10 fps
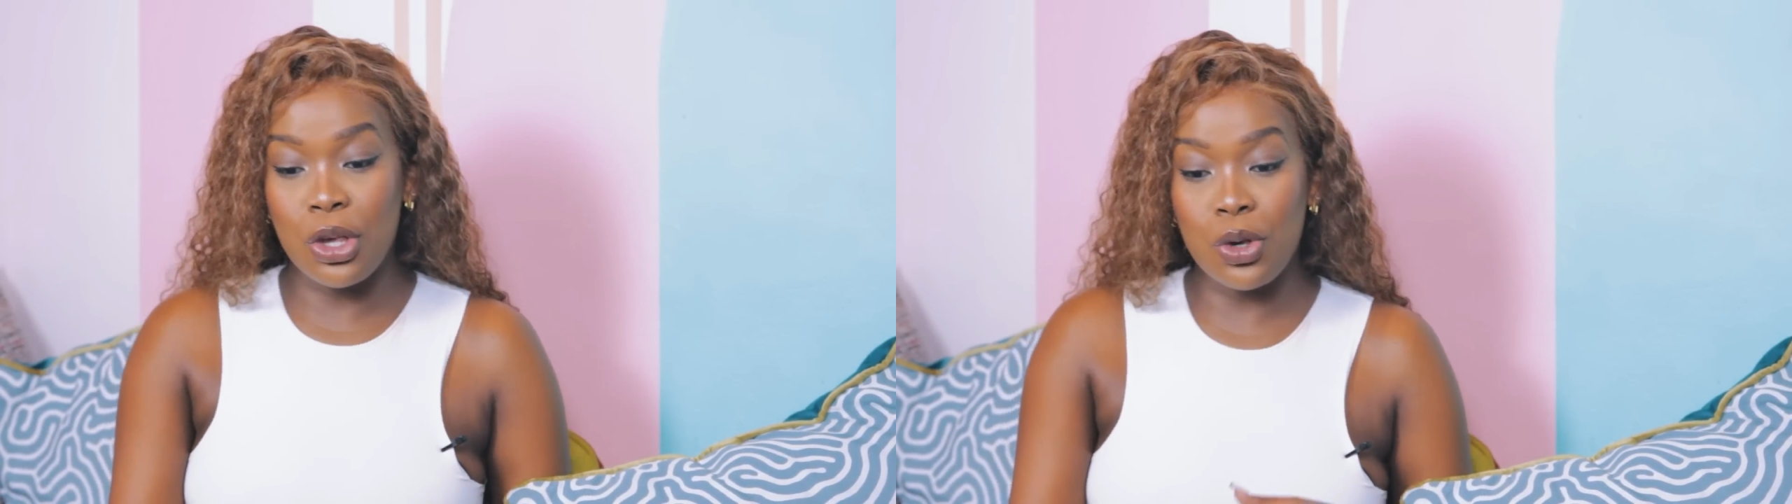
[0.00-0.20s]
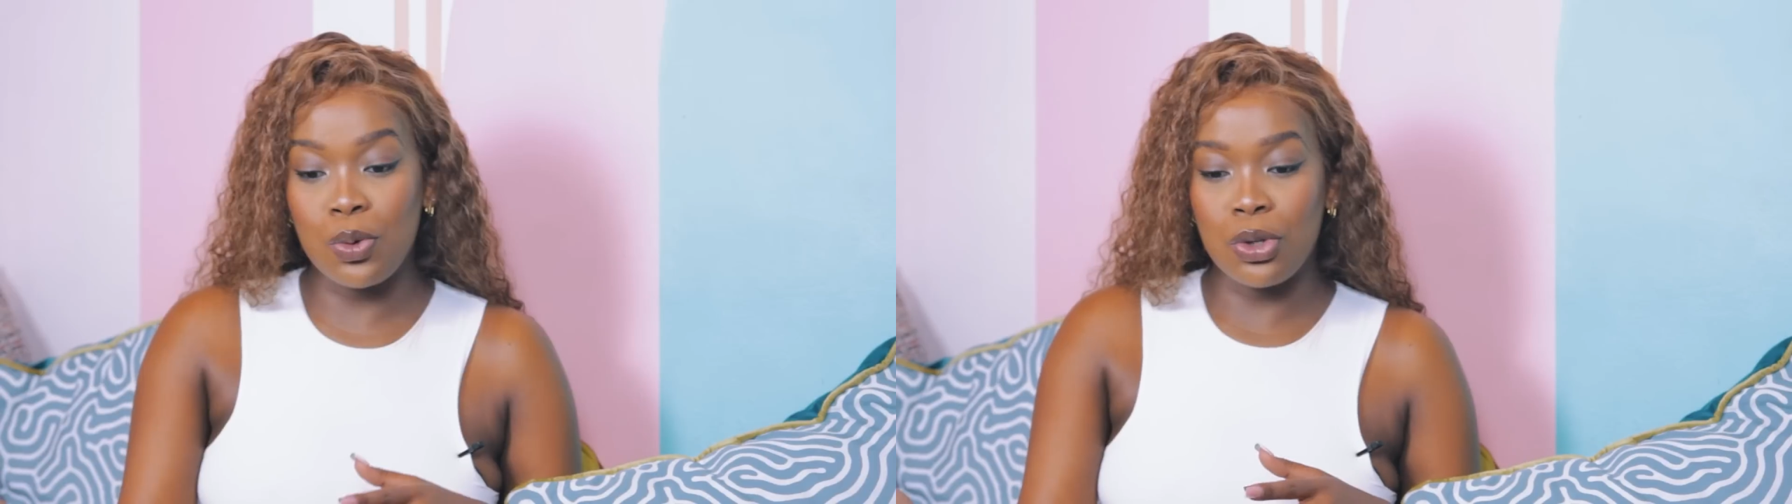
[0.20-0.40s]

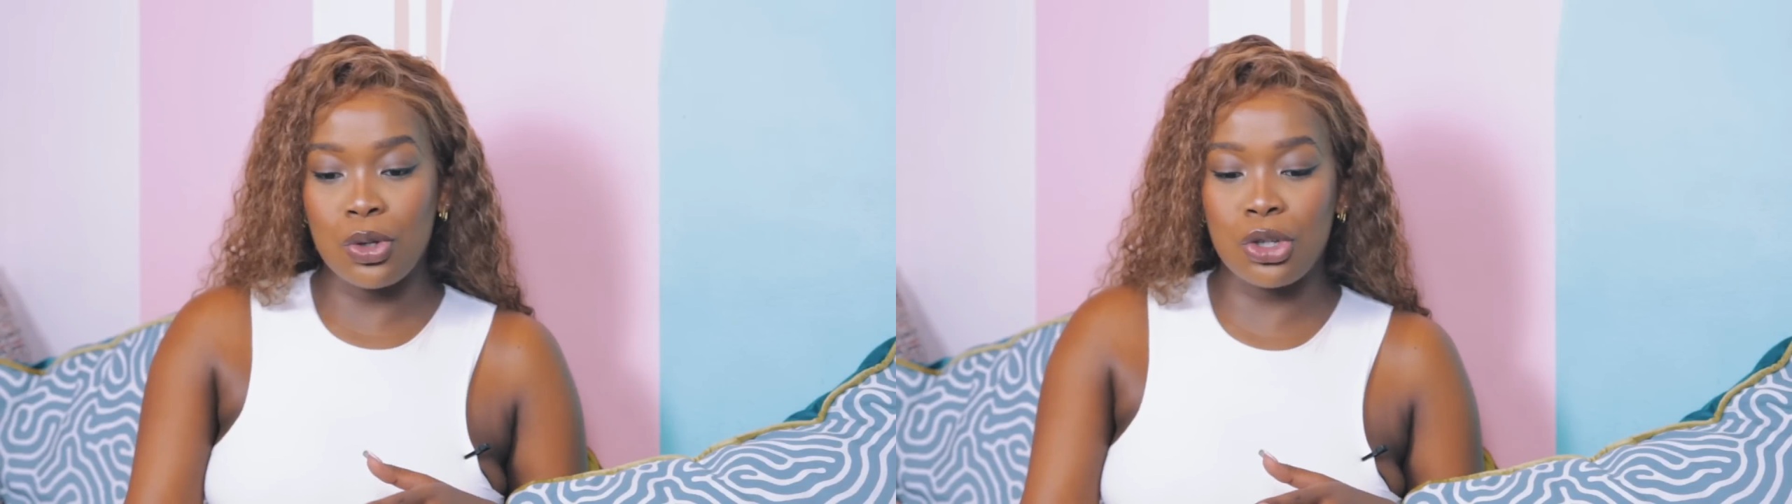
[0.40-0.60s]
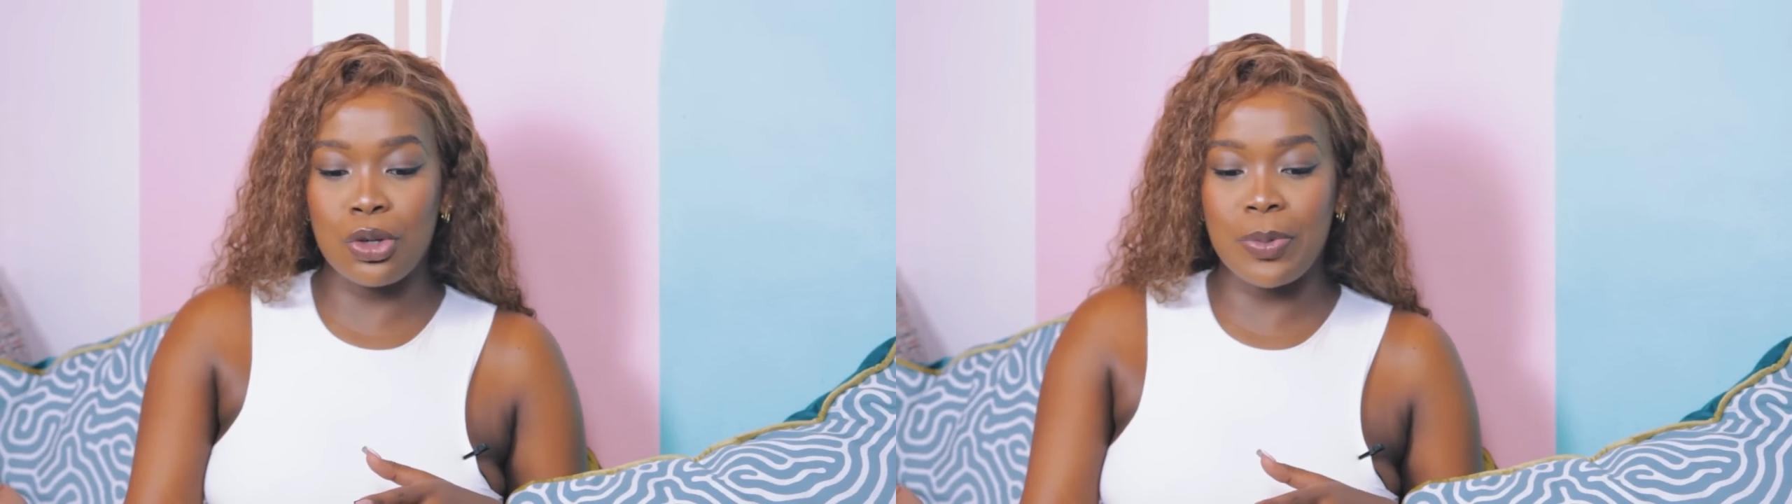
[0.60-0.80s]
new
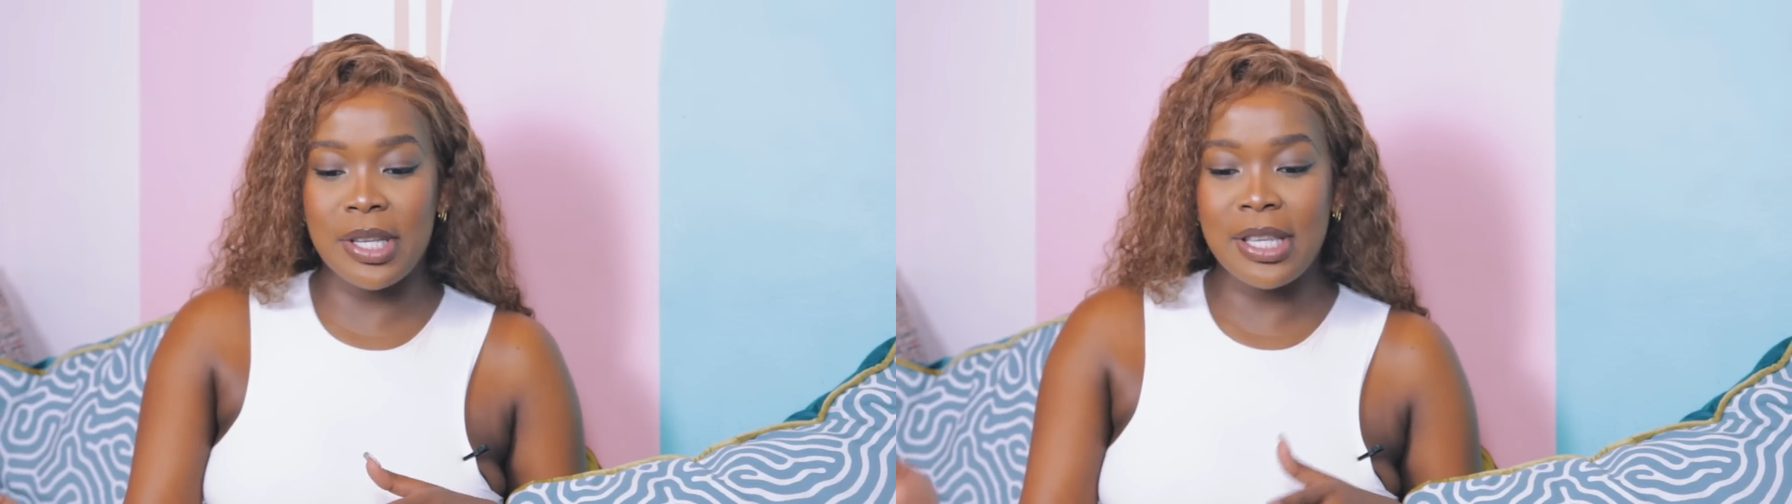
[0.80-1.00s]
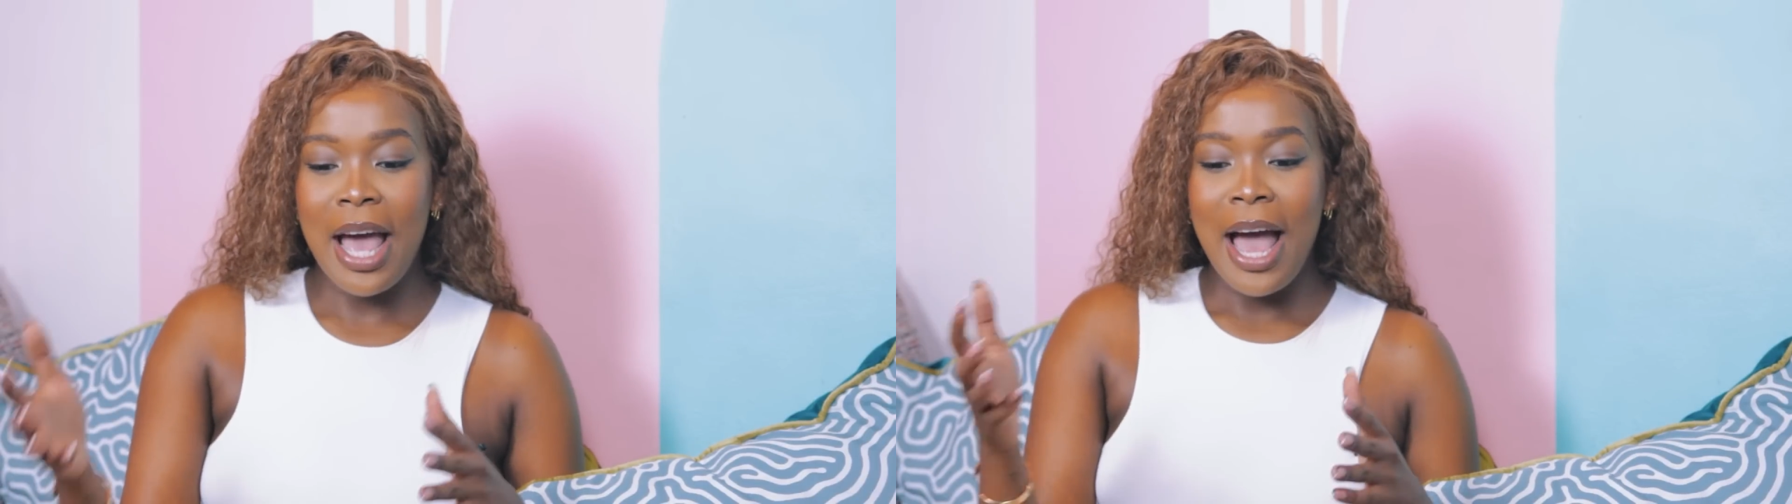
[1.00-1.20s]

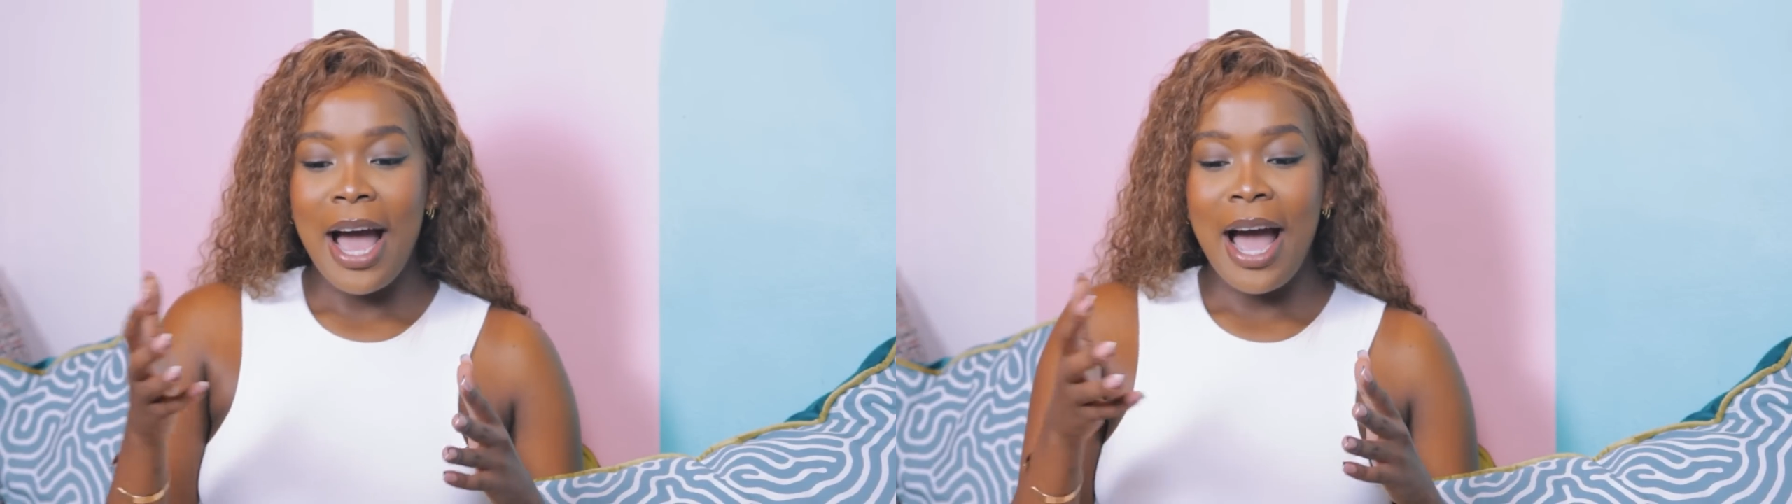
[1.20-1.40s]
YouTubers.